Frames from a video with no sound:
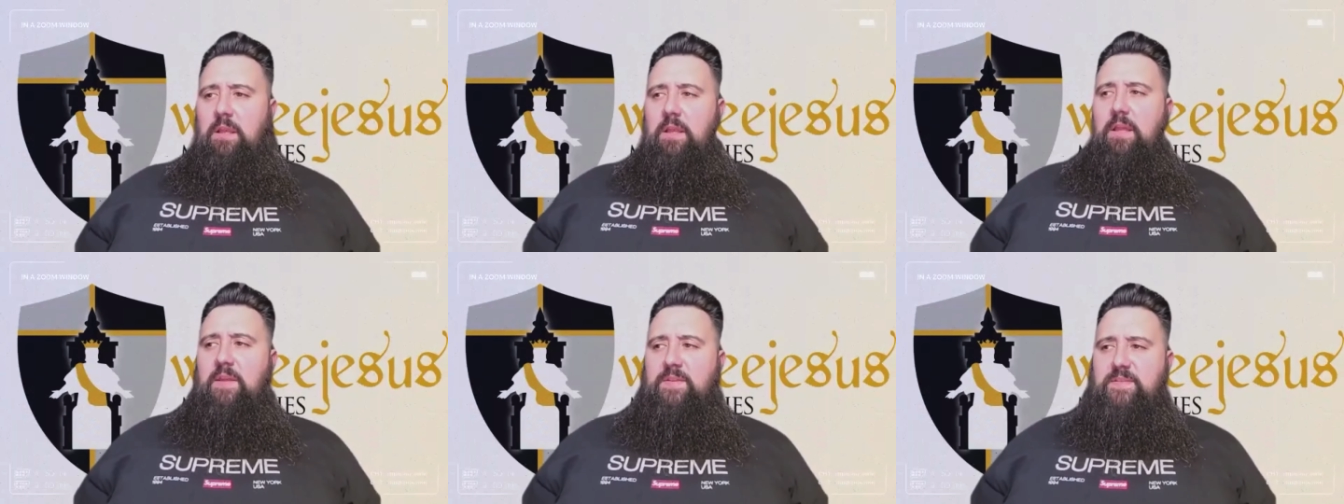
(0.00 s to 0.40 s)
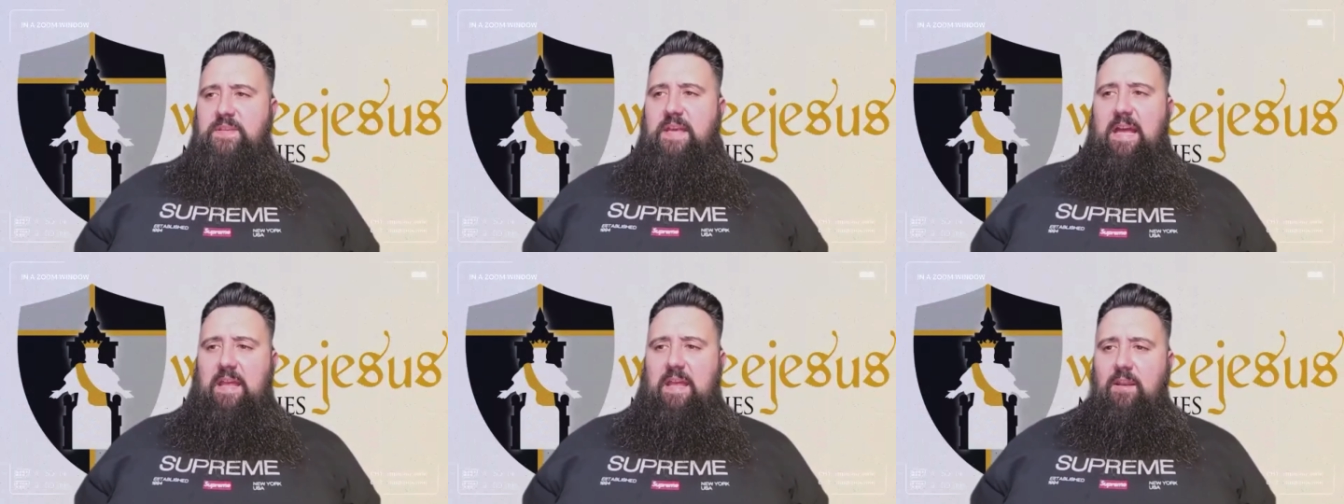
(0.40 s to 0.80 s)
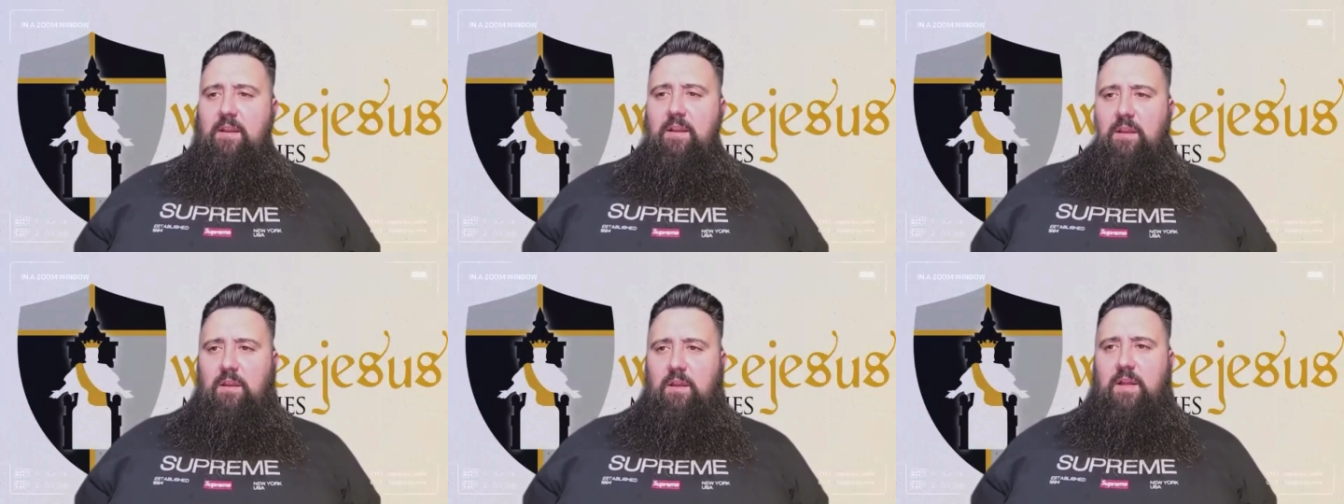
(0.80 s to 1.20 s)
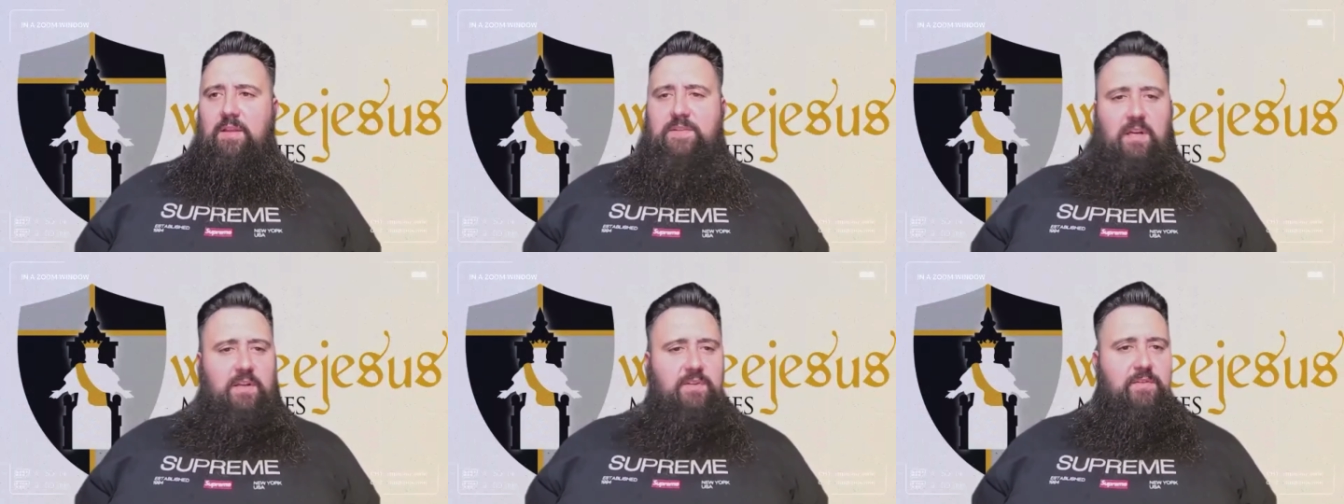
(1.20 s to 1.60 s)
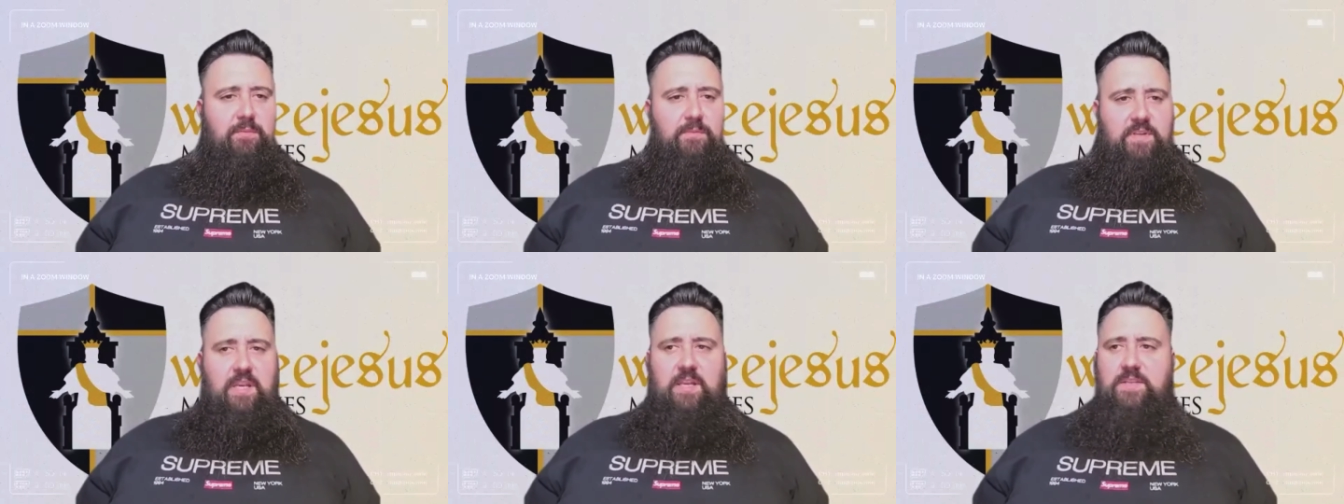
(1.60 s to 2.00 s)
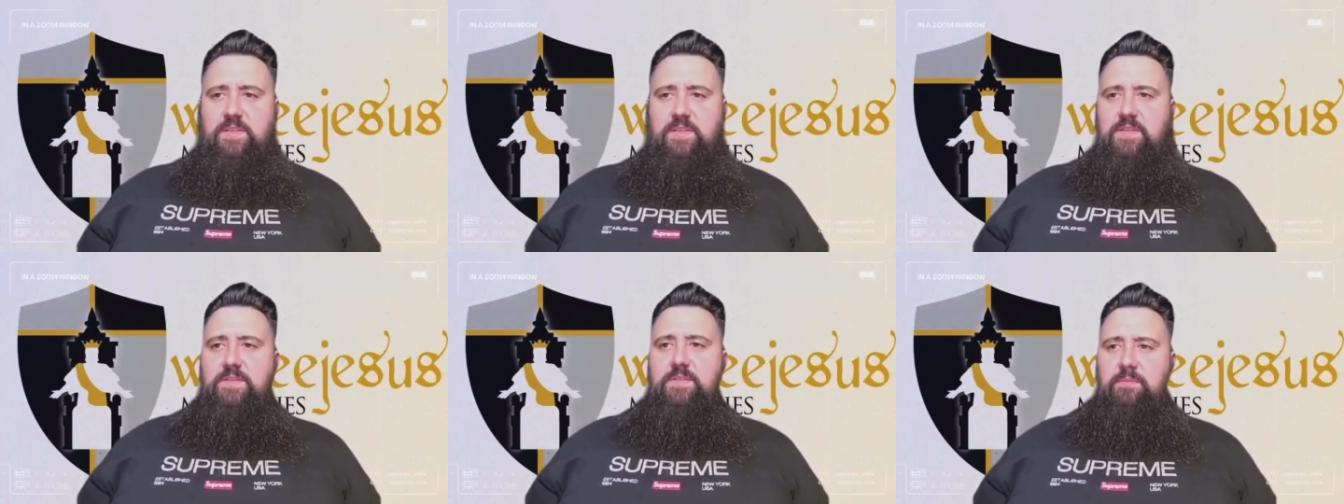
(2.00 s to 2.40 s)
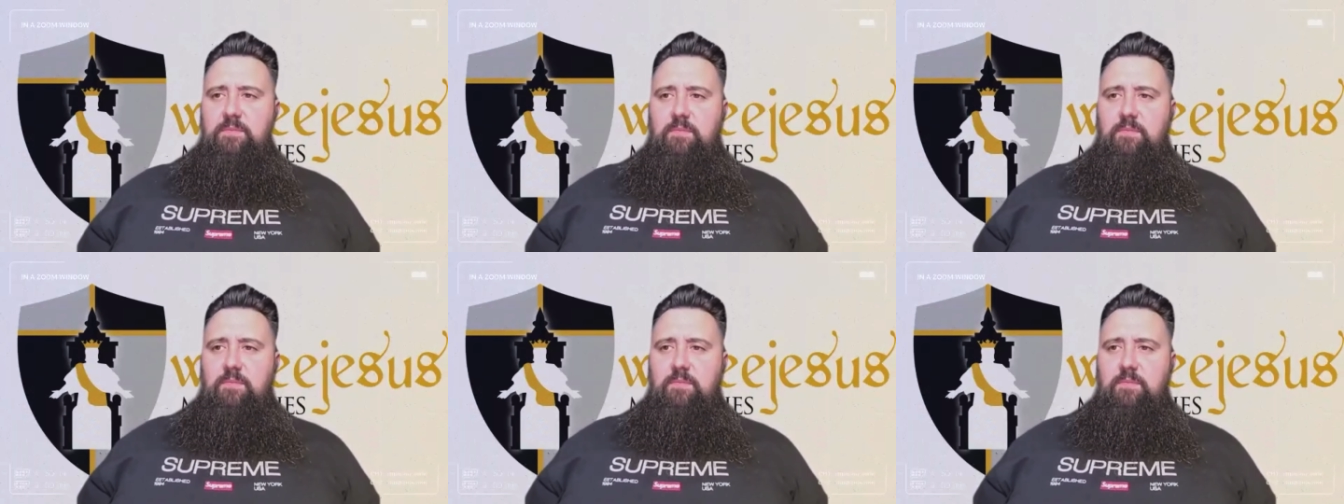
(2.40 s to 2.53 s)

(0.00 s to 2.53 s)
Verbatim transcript: is that a touch from jesus